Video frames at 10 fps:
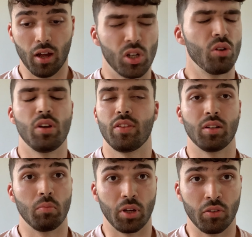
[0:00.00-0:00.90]
Only thing I'm
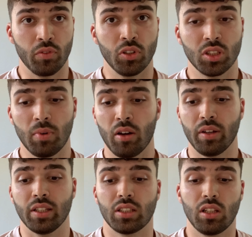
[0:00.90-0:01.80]
a bit confused about
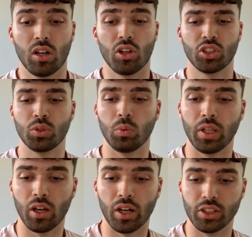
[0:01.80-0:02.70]
is last
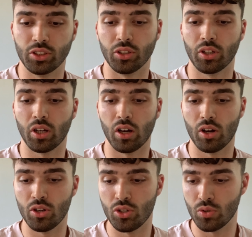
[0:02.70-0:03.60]
week I took
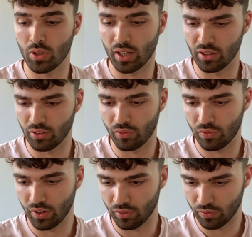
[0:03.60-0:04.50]

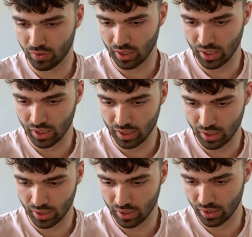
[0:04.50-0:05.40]

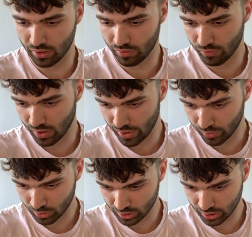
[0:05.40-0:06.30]
155, I
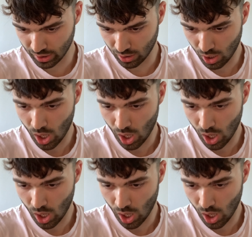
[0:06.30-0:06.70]
want to say,